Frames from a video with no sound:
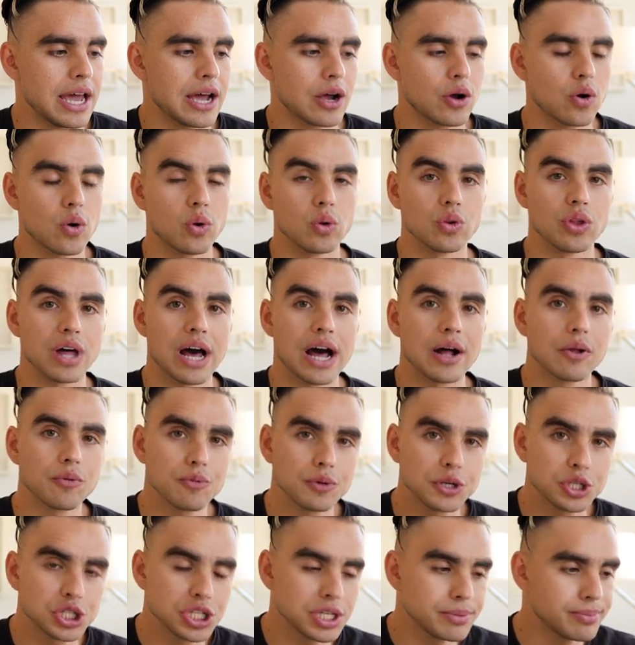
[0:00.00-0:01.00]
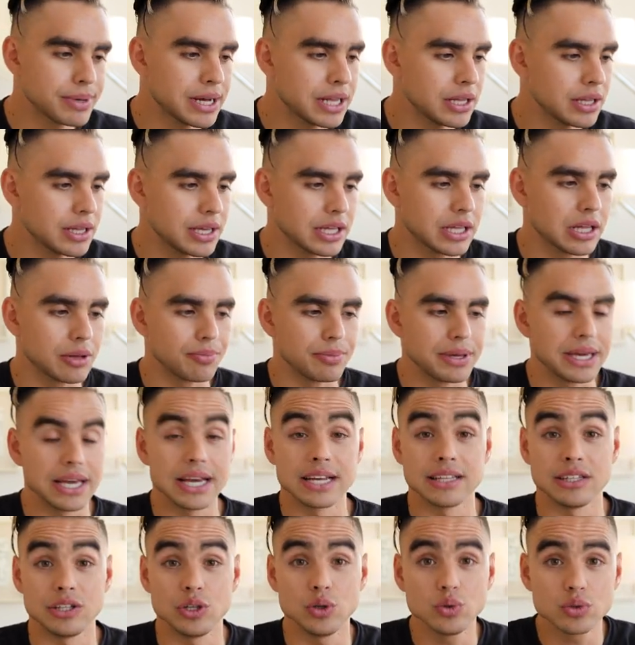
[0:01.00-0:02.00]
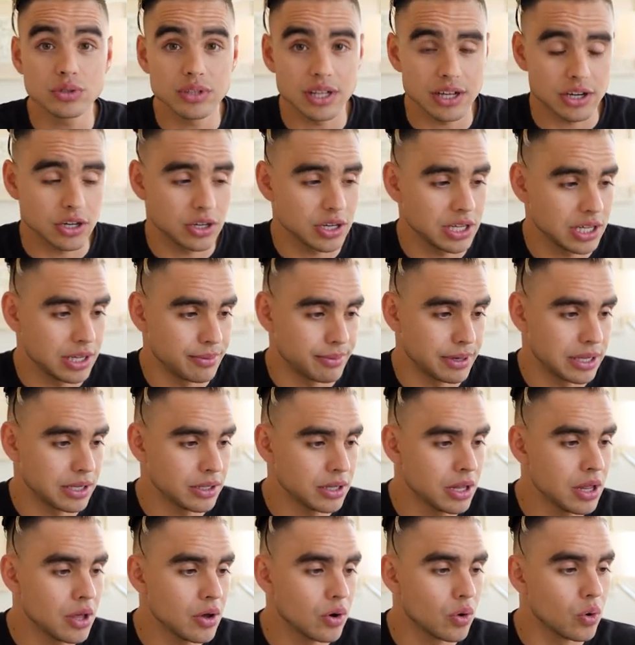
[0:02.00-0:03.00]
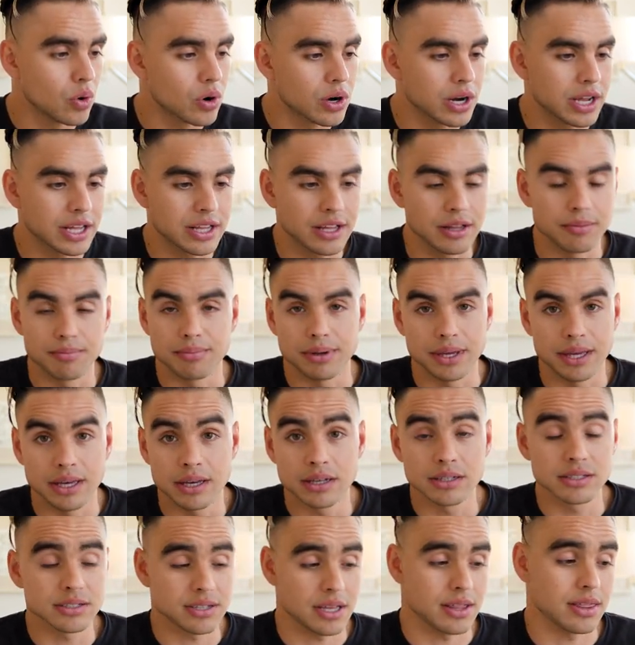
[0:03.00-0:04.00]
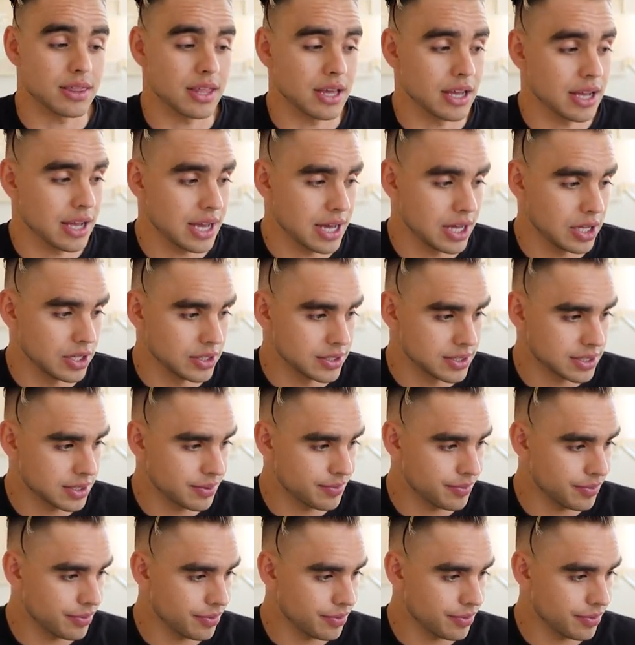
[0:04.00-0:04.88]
a cold outreach email, it can be a newsletter email, or it can be something else.